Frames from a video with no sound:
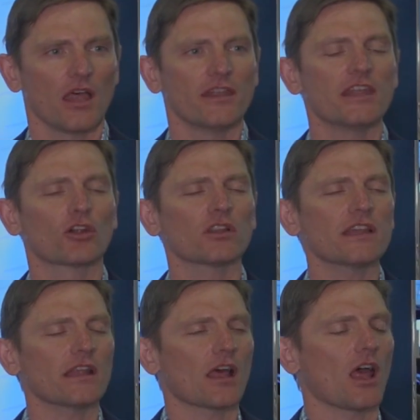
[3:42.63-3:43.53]

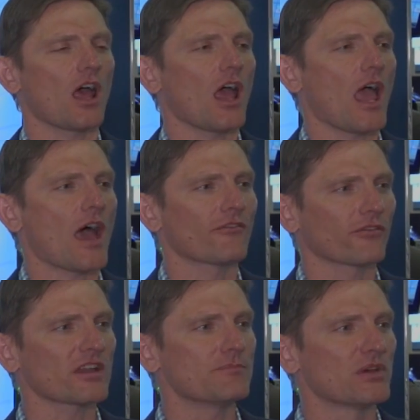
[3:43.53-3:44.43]
nearly
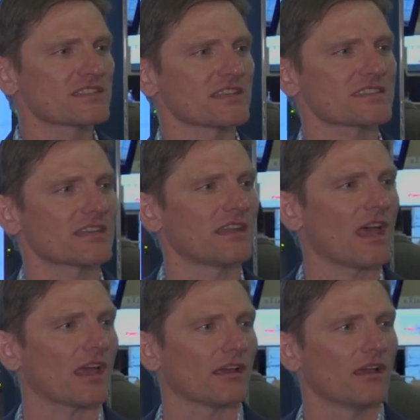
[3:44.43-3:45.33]
every business
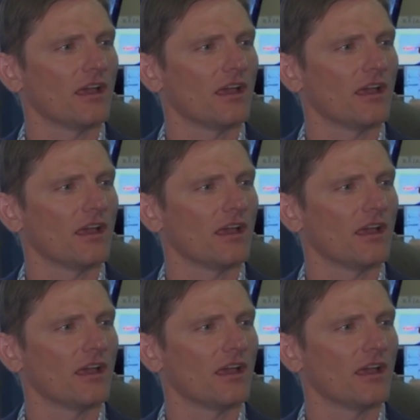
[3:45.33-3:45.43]
today,